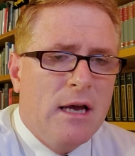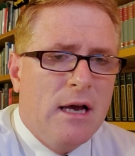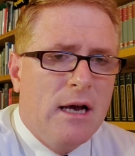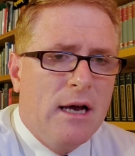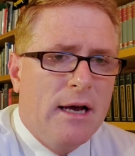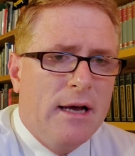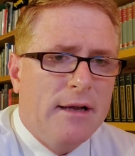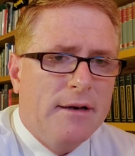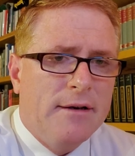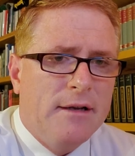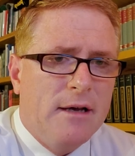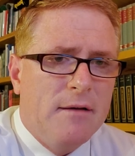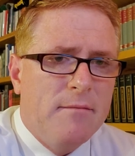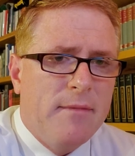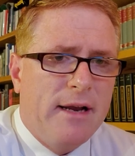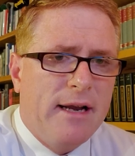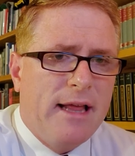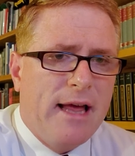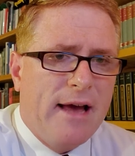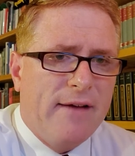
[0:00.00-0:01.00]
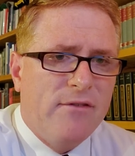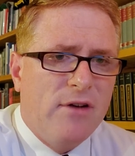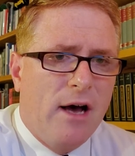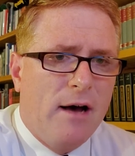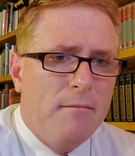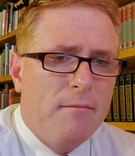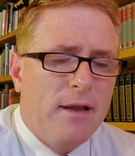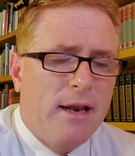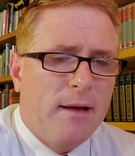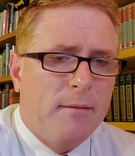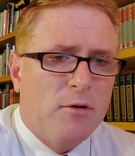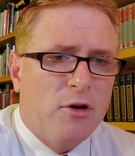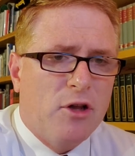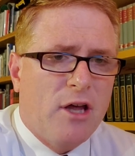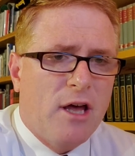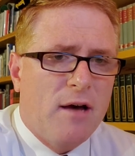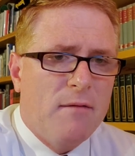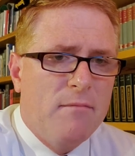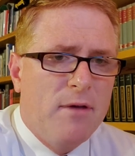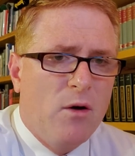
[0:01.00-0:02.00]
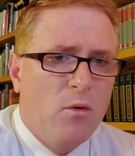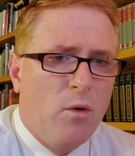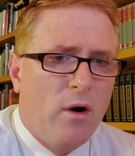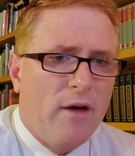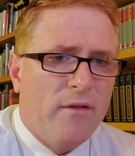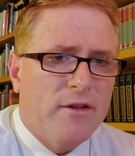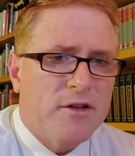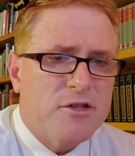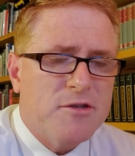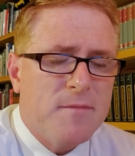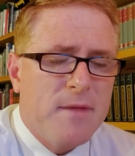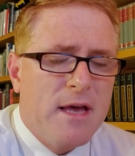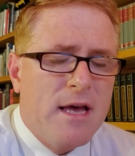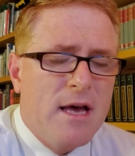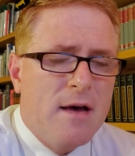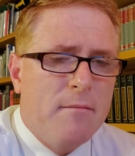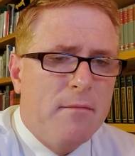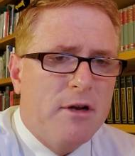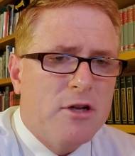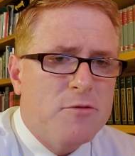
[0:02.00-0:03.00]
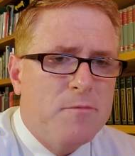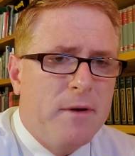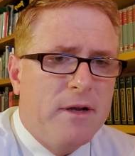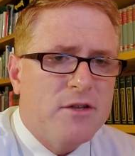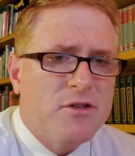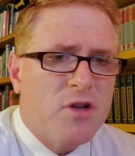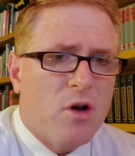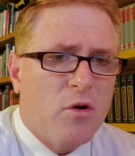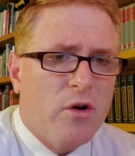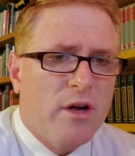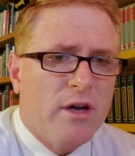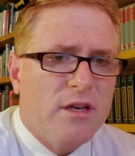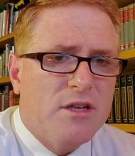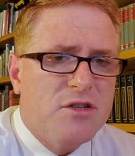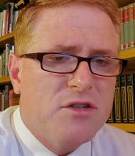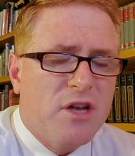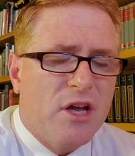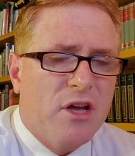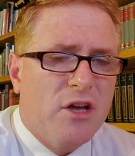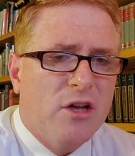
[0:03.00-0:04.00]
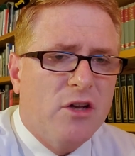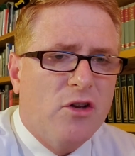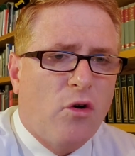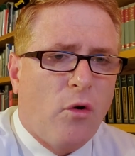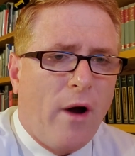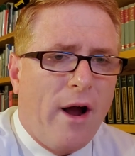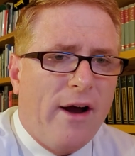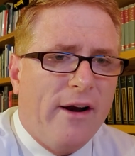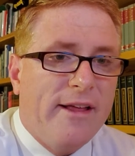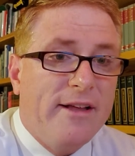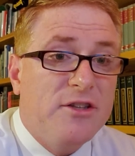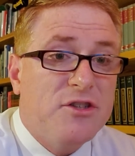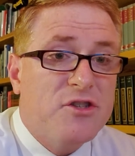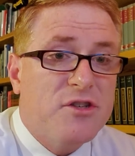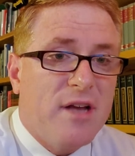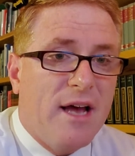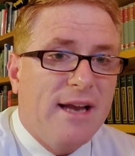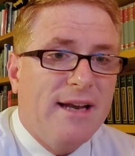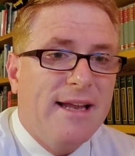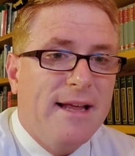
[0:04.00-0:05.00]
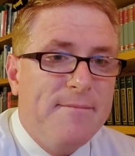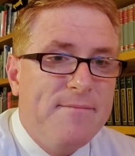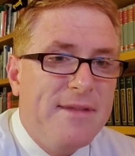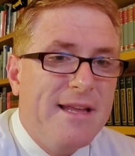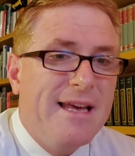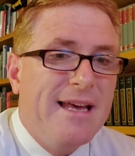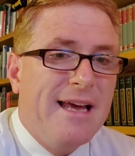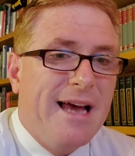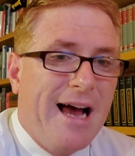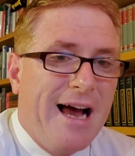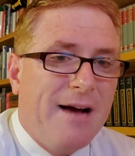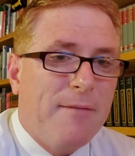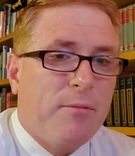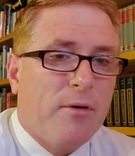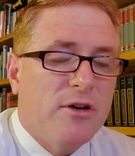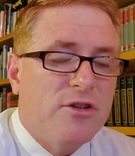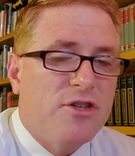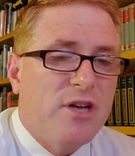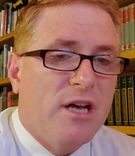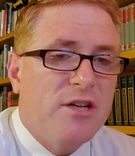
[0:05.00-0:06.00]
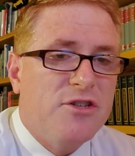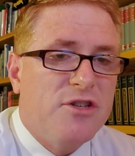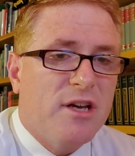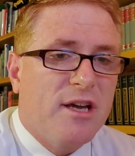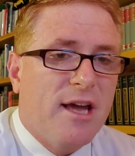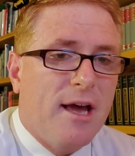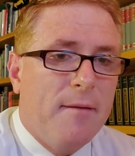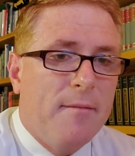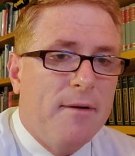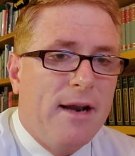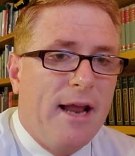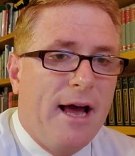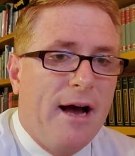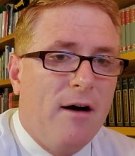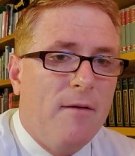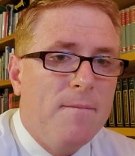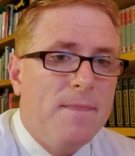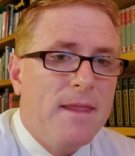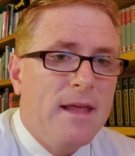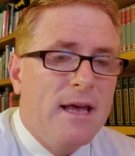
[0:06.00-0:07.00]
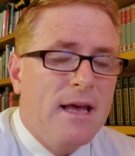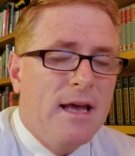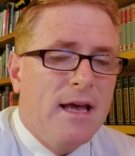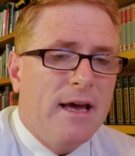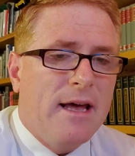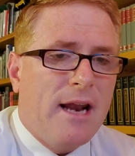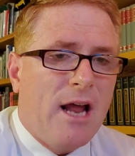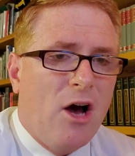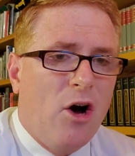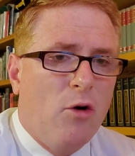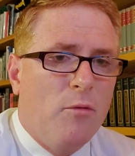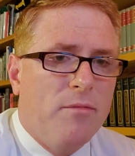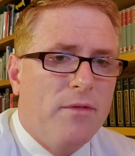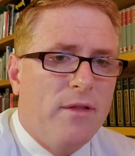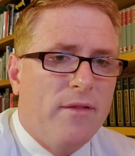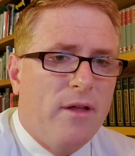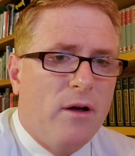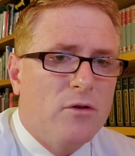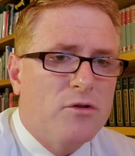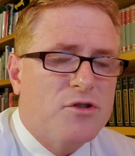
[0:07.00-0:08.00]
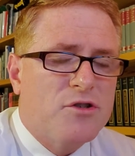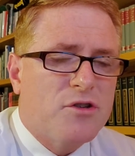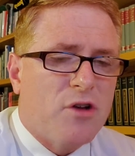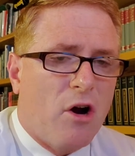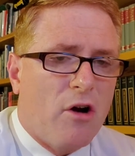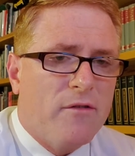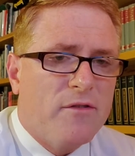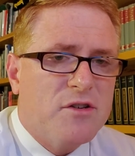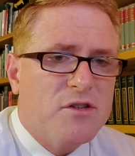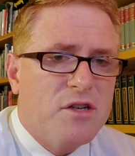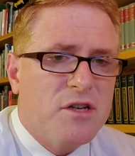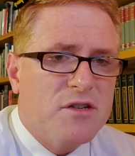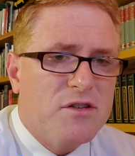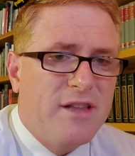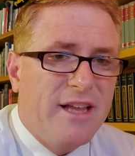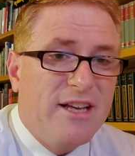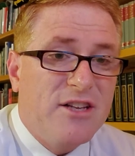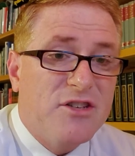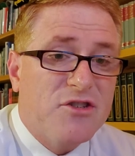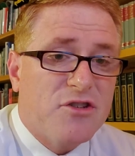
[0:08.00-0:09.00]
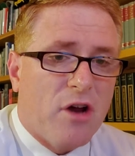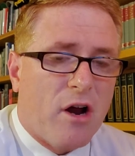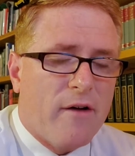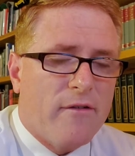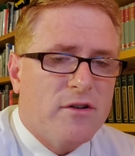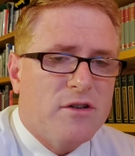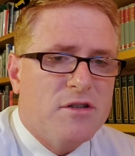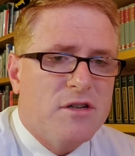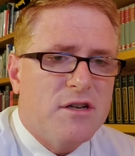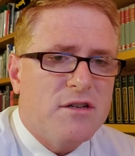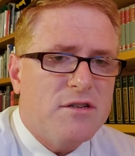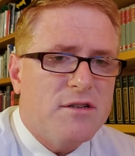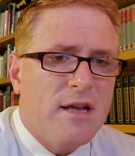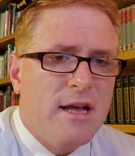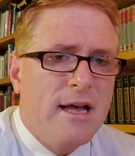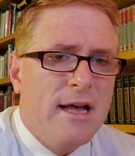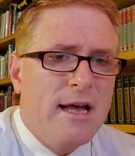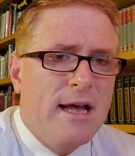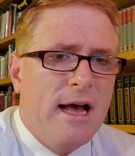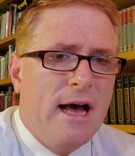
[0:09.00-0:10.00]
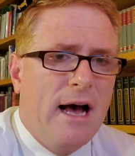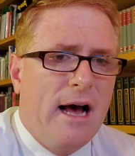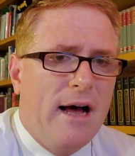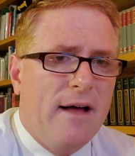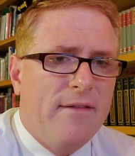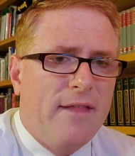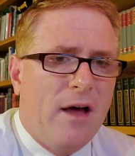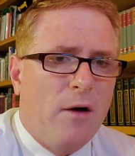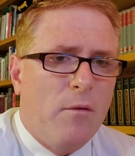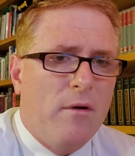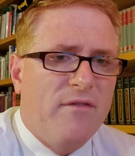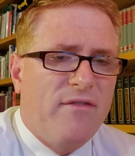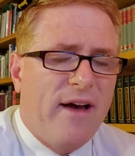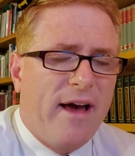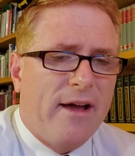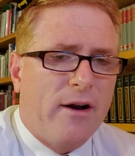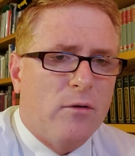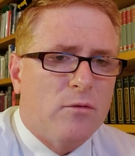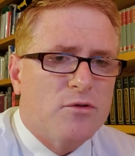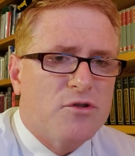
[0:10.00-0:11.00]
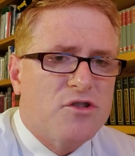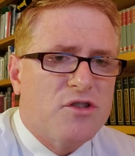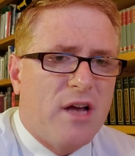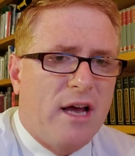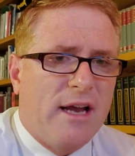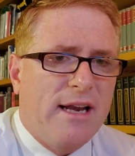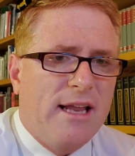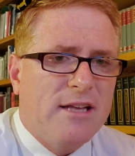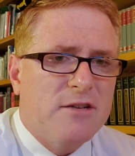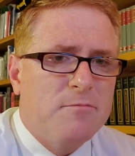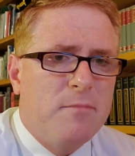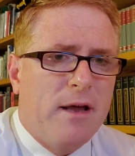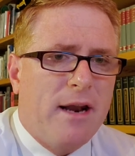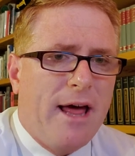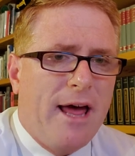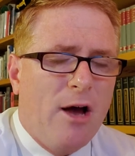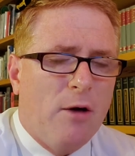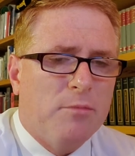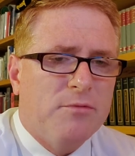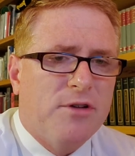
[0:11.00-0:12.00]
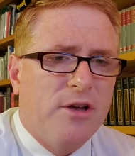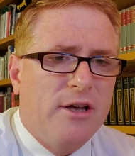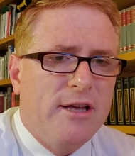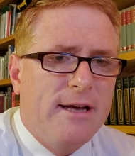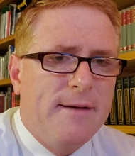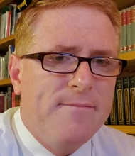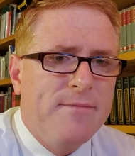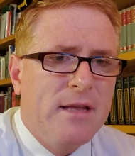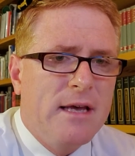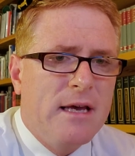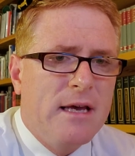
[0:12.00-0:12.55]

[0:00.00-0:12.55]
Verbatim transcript: And uh, many have not been able to come be with us. But it's been so good to see a good crowd each Sunday. I appreciate you coming out. And I hope that those services, these services that we've had on Sunday, has been a help to you.